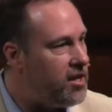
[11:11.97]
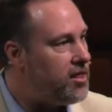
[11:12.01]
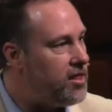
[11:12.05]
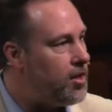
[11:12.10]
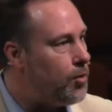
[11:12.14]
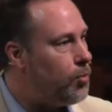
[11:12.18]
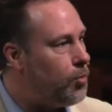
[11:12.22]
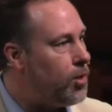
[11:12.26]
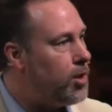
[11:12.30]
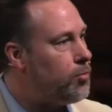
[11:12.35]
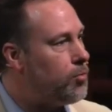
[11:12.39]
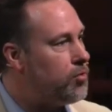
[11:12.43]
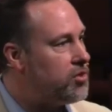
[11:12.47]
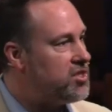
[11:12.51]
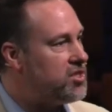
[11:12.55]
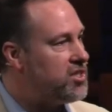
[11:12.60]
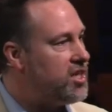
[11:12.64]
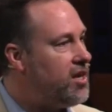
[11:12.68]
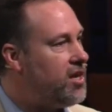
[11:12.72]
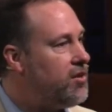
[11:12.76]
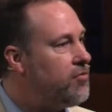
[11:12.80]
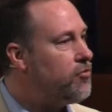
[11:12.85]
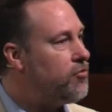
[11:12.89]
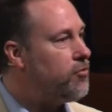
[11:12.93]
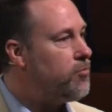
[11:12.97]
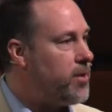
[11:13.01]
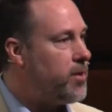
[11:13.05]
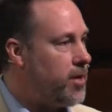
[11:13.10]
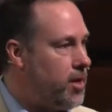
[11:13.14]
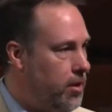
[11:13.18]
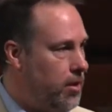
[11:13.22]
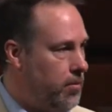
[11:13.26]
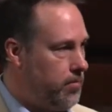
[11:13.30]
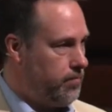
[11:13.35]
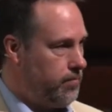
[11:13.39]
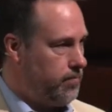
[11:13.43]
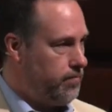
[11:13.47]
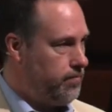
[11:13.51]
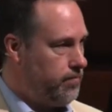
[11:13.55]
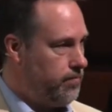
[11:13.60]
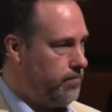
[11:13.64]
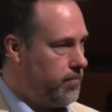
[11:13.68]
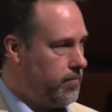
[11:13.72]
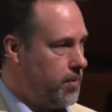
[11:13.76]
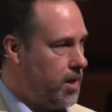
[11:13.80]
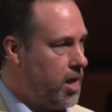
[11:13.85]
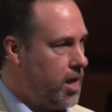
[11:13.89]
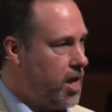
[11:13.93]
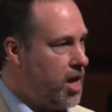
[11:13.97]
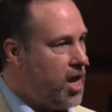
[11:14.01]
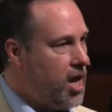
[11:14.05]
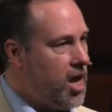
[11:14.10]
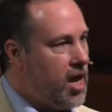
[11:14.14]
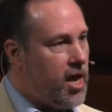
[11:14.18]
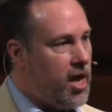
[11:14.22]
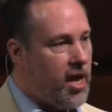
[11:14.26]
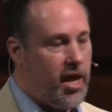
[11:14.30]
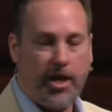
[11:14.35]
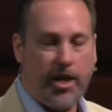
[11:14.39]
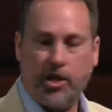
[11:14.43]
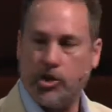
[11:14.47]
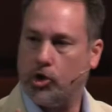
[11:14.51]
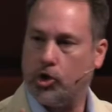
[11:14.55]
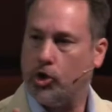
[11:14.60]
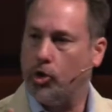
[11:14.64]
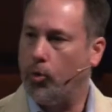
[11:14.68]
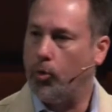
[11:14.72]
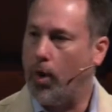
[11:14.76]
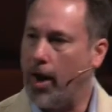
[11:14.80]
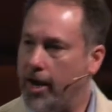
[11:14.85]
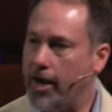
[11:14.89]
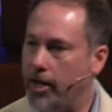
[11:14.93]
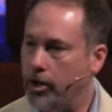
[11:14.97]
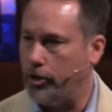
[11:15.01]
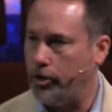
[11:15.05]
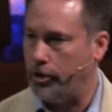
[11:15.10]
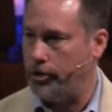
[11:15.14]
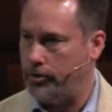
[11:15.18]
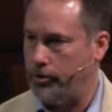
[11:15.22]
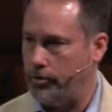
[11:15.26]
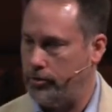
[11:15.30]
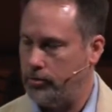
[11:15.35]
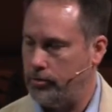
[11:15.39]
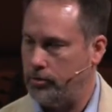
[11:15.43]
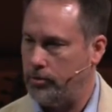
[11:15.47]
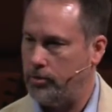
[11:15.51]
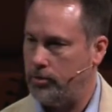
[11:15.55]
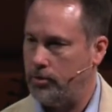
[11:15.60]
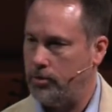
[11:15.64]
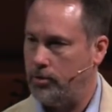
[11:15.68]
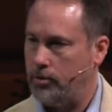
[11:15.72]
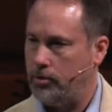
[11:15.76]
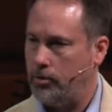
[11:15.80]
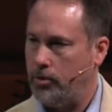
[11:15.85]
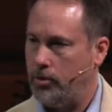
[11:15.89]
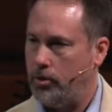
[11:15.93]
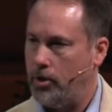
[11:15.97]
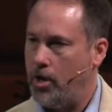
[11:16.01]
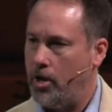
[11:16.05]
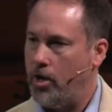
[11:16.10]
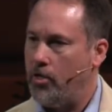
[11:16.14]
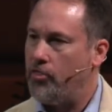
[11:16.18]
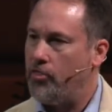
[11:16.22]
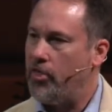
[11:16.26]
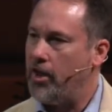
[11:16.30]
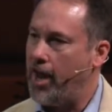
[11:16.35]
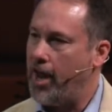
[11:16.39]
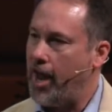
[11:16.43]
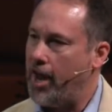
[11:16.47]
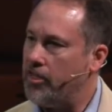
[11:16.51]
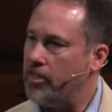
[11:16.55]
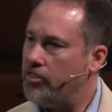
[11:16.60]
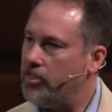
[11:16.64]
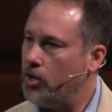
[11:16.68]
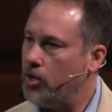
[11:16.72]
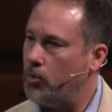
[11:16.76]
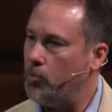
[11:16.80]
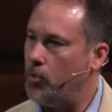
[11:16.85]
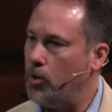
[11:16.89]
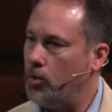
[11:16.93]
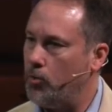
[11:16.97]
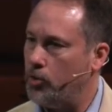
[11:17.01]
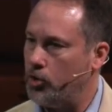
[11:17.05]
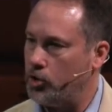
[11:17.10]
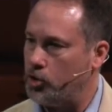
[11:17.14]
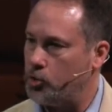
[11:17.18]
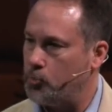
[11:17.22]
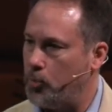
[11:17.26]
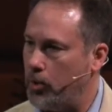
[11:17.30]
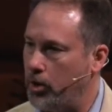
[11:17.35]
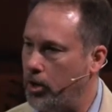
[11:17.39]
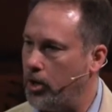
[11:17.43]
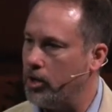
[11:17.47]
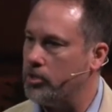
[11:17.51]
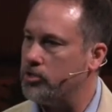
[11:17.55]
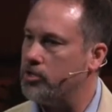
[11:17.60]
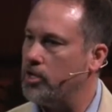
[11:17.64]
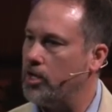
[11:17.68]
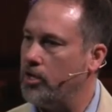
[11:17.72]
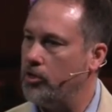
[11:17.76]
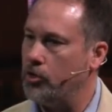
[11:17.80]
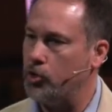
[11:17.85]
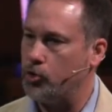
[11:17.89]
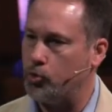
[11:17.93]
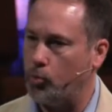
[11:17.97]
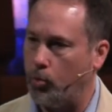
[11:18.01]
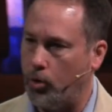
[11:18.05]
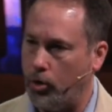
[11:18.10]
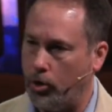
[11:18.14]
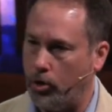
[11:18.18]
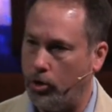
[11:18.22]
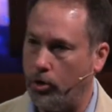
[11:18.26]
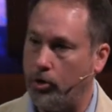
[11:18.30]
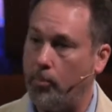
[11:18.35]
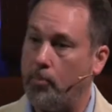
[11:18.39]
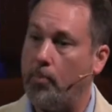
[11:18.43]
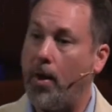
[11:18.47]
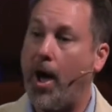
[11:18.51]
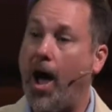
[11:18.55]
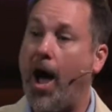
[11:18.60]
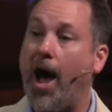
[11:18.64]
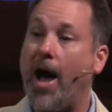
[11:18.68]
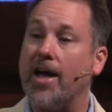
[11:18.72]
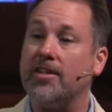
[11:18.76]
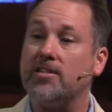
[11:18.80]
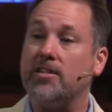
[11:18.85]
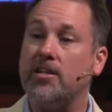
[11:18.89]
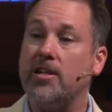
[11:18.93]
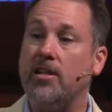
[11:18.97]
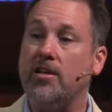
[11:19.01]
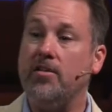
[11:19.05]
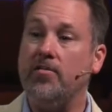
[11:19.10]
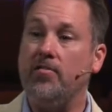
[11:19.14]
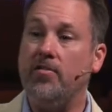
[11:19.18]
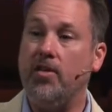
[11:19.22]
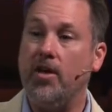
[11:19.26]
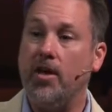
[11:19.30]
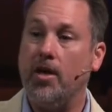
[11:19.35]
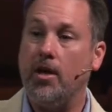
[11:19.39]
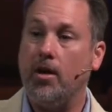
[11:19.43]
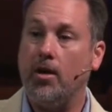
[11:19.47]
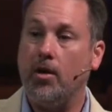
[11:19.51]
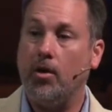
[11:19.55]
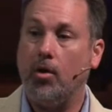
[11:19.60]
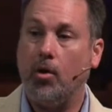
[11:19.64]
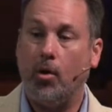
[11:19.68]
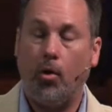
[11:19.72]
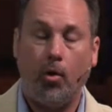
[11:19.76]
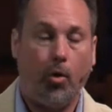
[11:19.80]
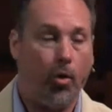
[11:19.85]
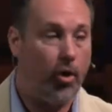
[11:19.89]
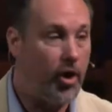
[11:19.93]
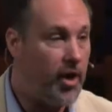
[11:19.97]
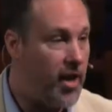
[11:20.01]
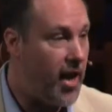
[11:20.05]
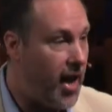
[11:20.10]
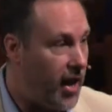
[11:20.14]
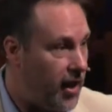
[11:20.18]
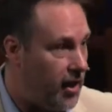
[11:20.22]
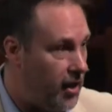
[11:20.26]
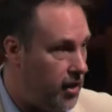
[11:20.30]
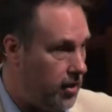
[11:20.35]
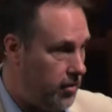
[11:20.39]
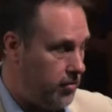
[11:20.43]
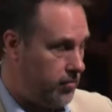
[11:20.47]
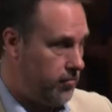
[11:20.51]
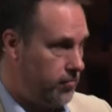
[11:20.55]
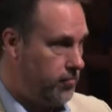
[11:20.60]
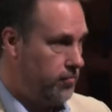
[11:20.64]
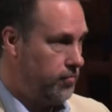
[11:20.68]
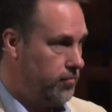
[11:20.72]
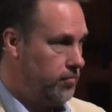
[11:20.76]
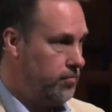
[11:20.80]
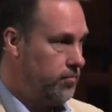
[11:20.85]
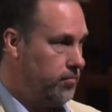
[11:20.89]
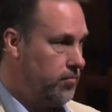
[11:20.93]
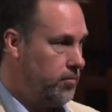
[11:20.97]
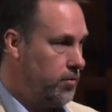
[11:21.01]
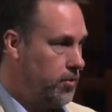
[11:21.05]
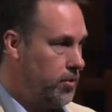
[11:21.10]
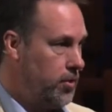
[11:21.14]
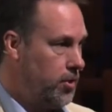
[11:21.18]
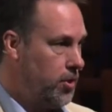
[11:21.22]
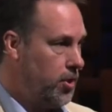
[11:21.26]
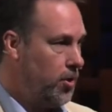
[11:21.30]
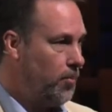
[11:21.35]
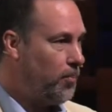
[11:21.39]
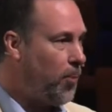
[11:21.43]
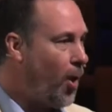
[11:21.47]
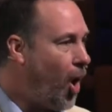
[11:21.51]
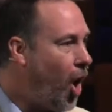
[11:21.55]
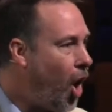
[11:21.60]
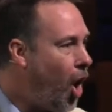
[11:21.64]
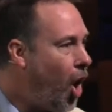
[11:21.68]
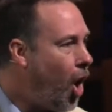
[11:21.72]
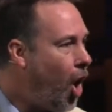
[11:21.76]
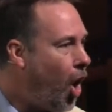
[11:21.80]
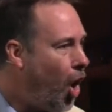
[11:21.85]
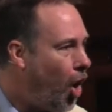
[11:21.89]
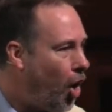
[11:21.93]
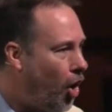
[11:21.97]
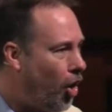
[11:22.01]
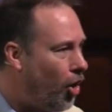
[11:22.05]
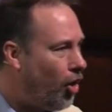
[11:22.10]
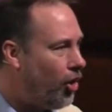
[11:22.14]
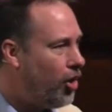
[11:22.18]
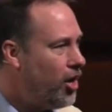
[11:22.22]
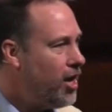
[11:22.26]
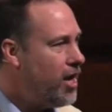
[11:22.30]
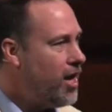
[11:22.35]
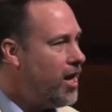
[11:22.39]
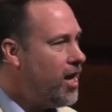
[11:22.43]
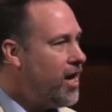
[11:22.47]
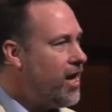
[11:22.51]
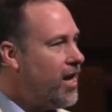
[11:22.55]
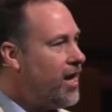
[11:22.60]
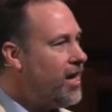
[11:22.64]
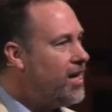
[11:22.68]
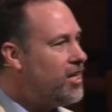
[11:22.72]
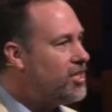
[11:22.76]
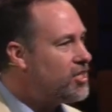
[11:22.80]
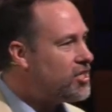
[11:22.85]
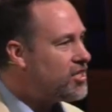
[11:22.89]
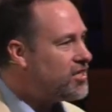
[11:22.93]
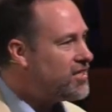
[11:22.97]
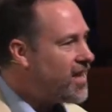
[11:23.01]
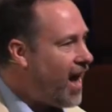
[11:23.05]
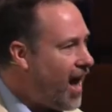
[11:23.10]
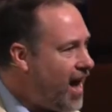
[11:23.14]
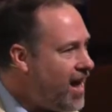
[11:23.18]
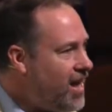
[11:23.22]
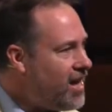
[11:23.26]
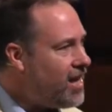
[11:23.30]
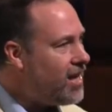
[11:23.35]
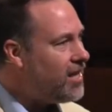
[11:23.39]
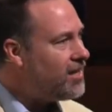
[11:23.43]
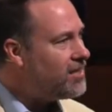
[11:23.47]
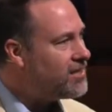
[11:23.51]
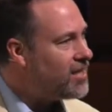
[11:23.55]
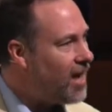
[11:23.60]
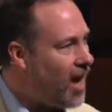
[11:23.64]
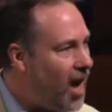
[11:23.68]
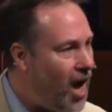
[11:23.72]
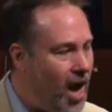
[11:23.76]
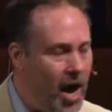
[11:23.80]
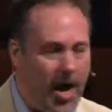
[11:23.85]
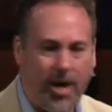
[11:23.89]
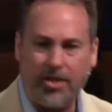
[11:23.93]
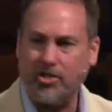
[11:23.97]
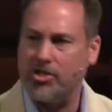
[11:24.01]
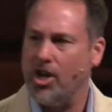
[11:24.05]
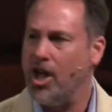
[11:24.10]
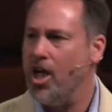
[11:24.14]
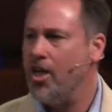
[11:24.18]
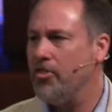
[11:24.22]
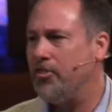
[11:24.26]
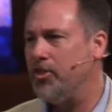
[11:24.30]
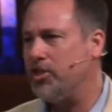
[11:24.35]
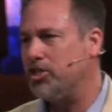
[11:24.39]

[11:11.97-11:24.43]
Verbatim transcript: that we receive from him is greater than anything we will experience in this world, positive or negative. Paul is saying to us the